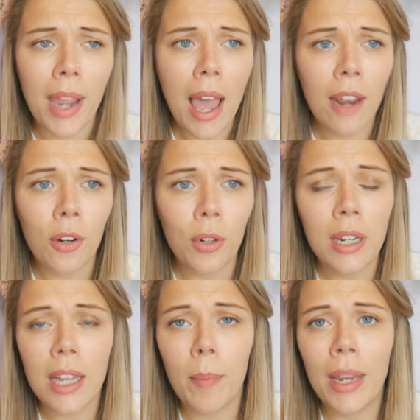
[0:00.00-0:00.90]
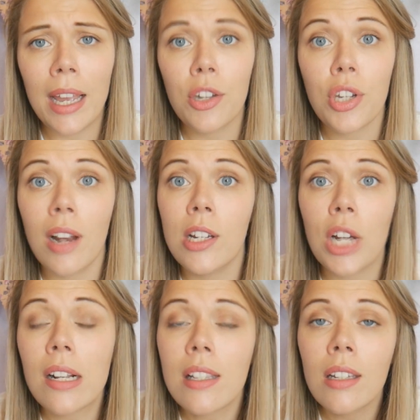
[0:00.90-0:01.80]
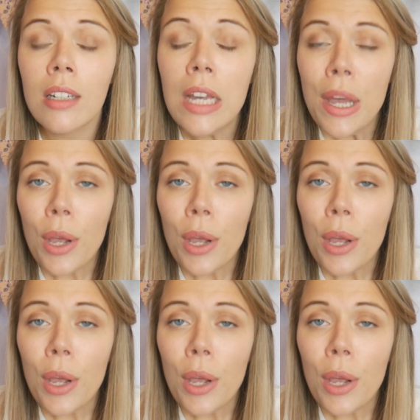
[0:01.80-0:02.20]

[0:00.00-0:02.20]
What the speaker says: Helen Oyeyemi and Shirley Jackson